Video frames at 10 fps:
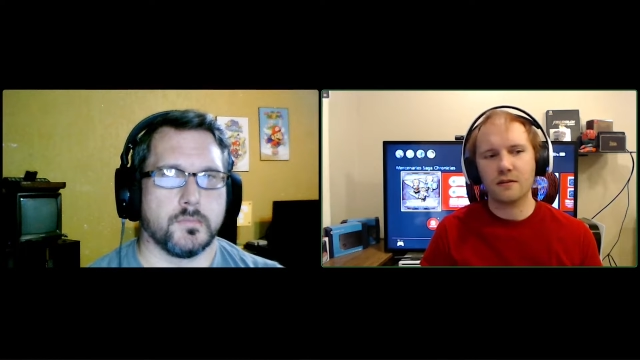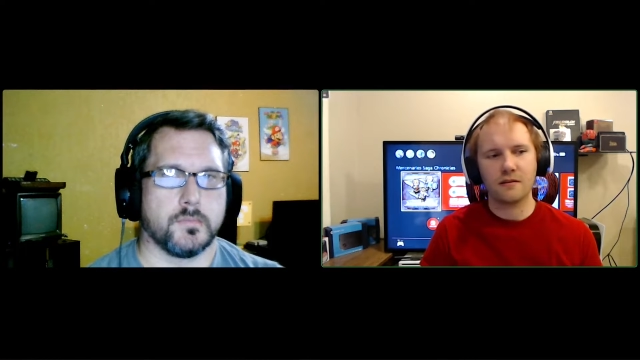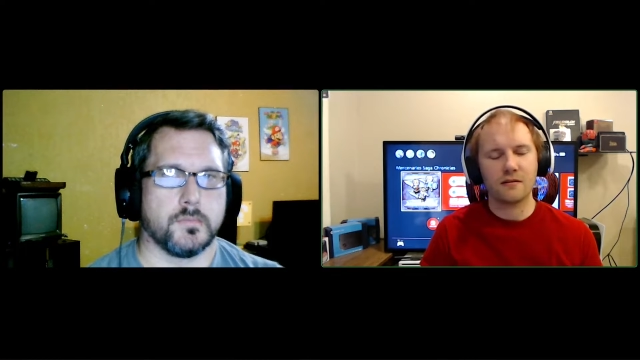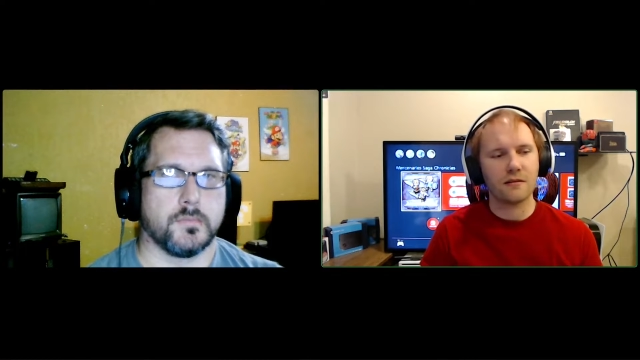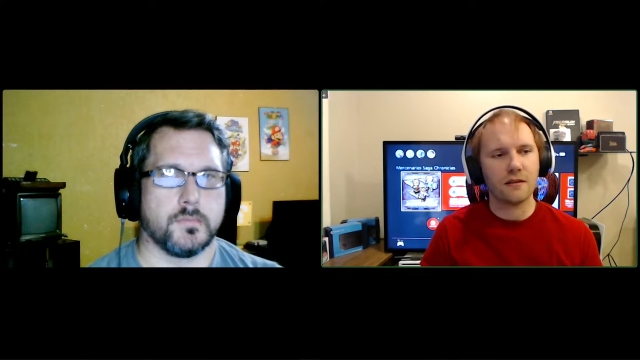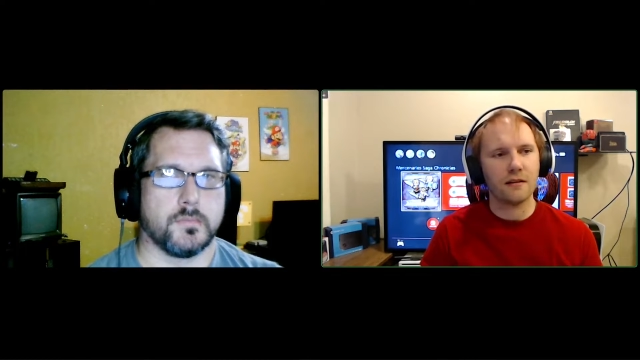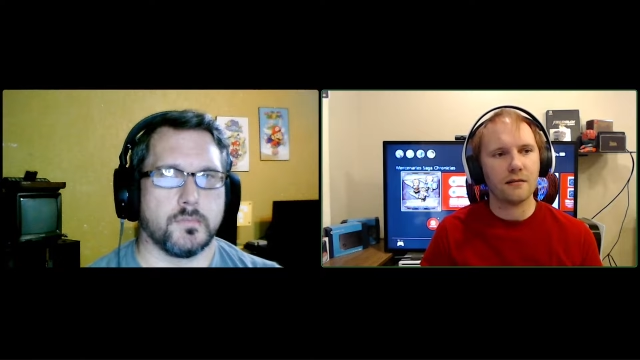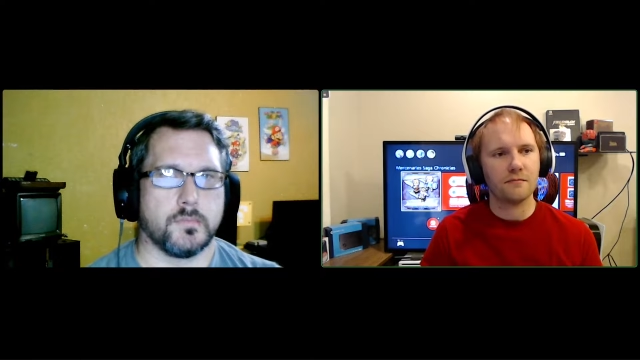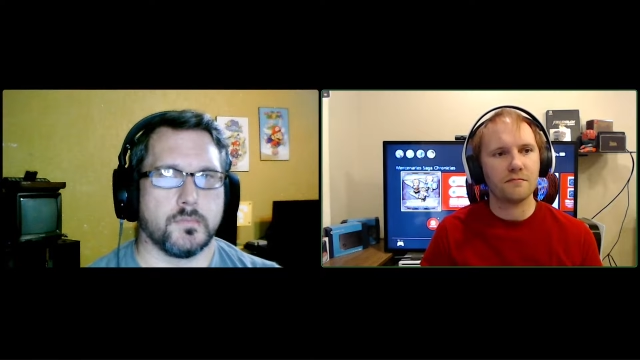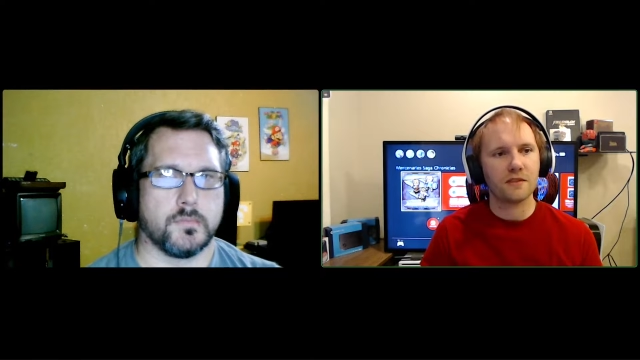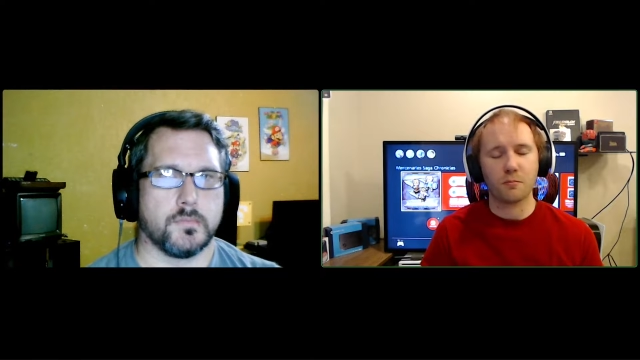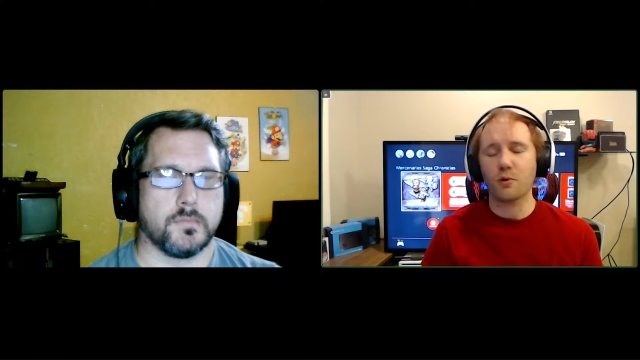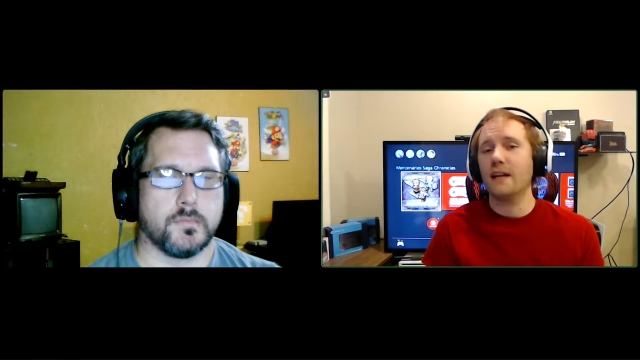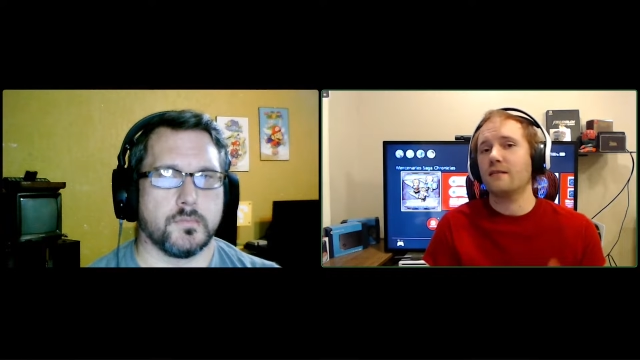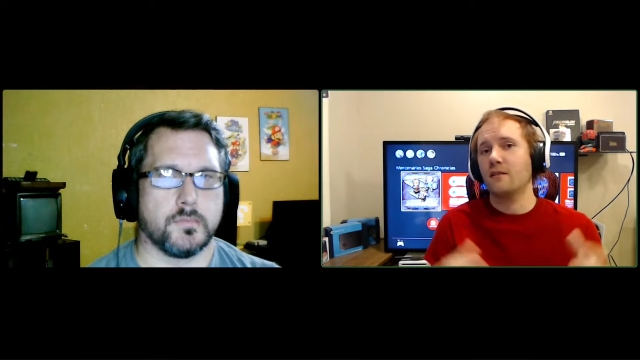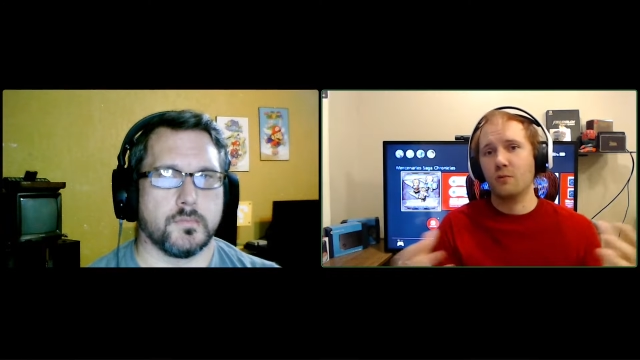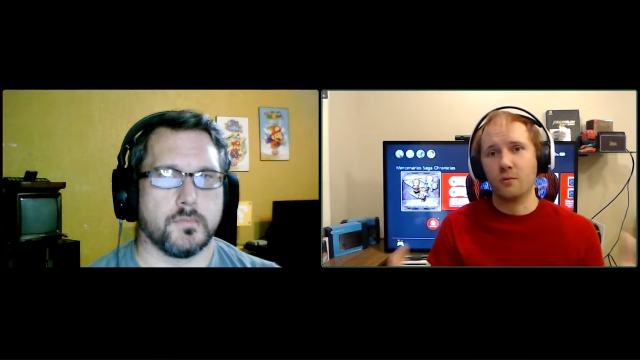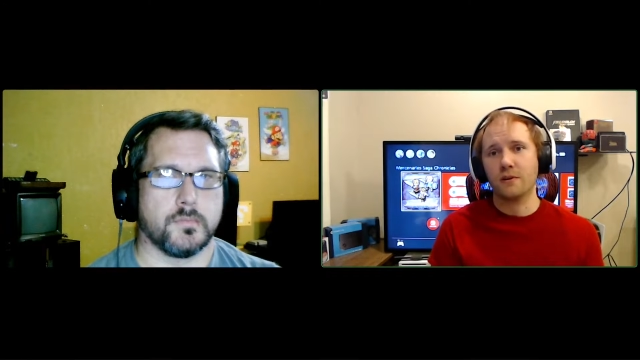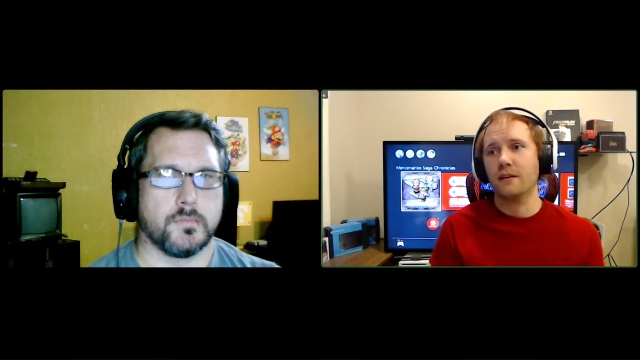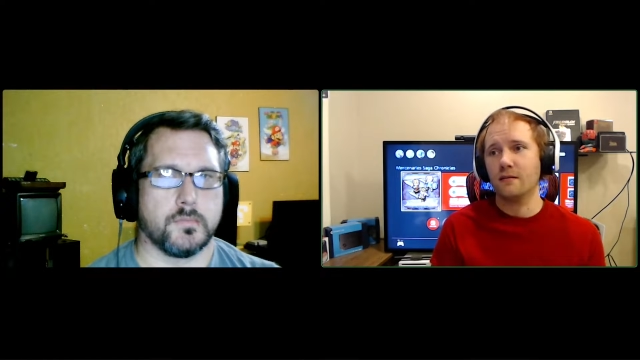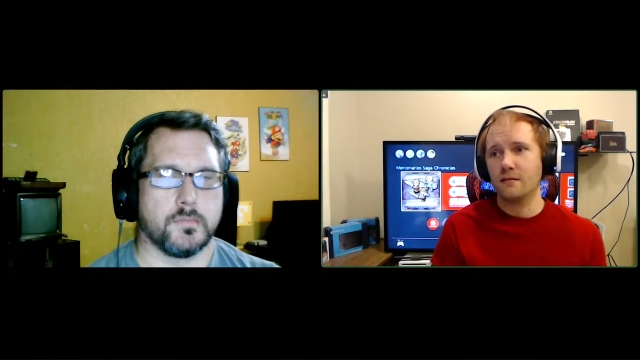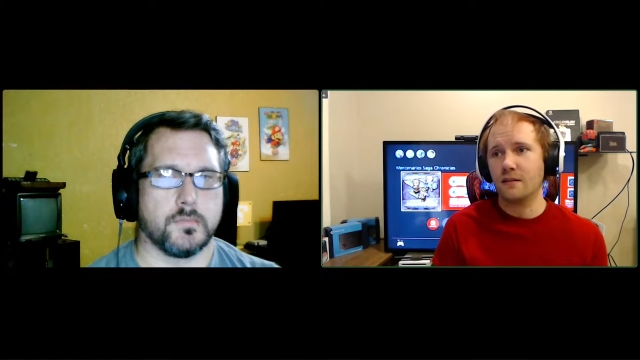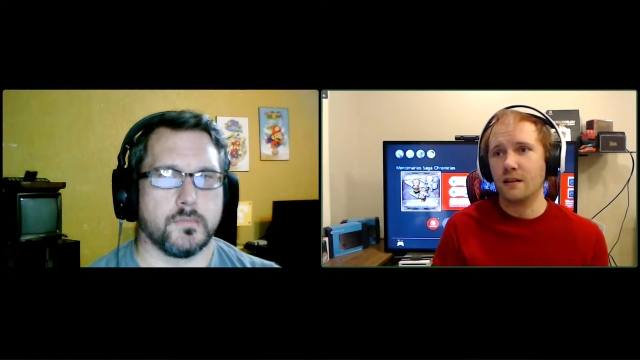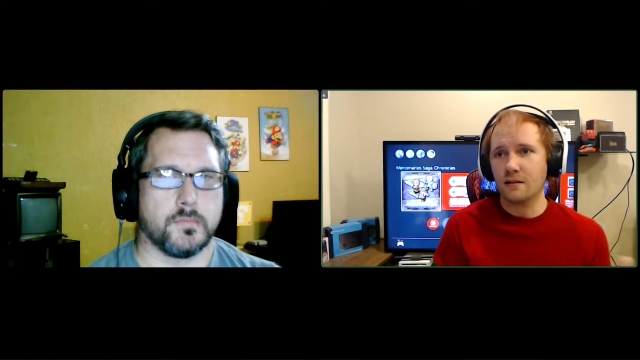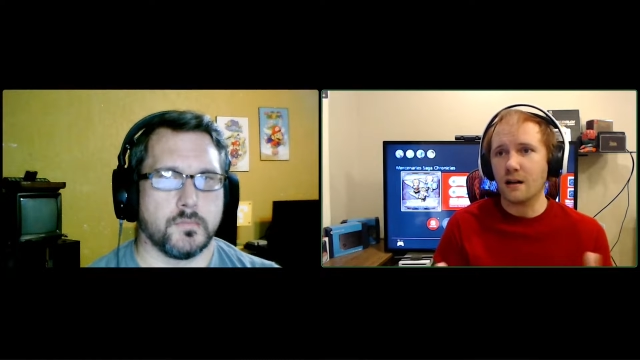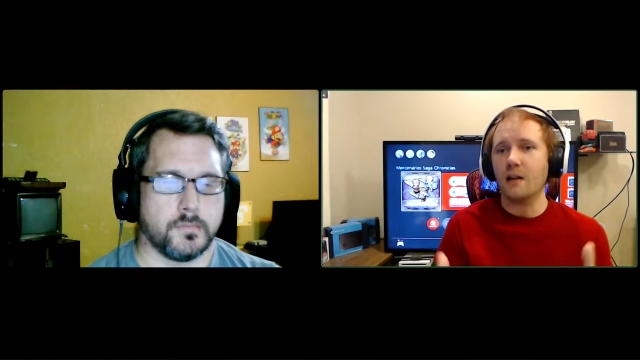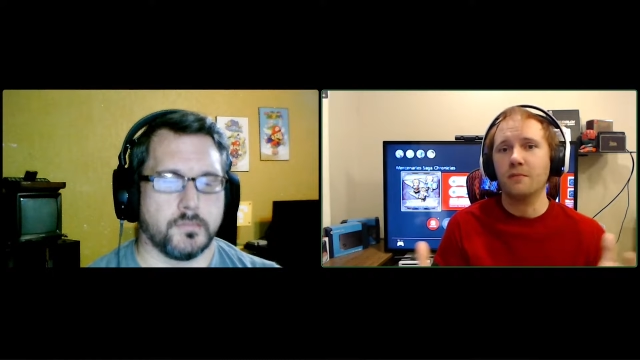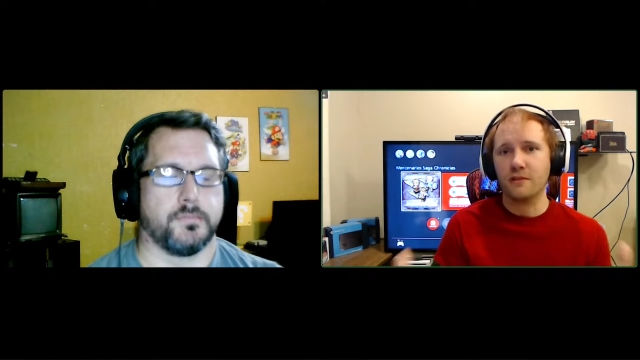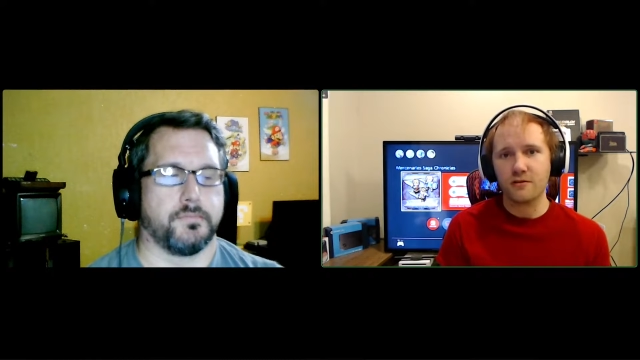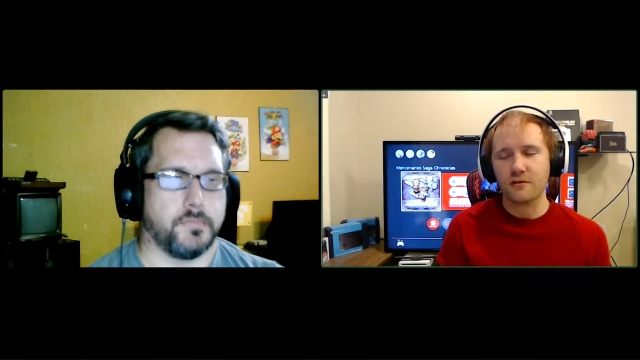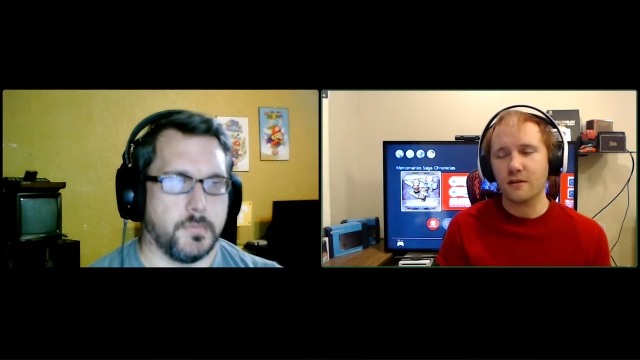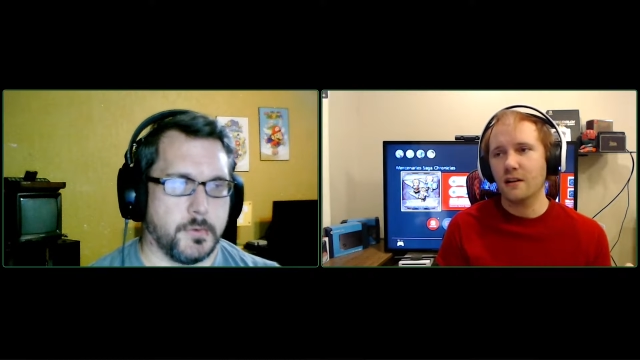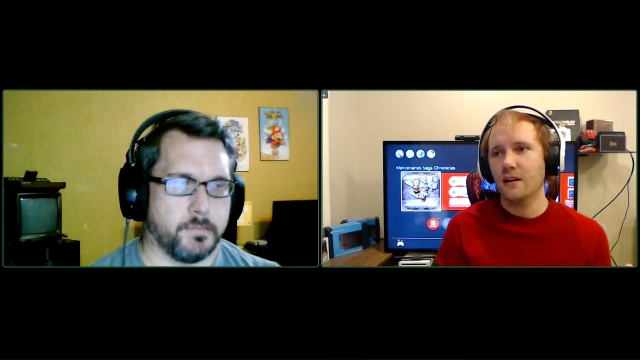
Speaker 1: was uh, surprising with what they they accomplished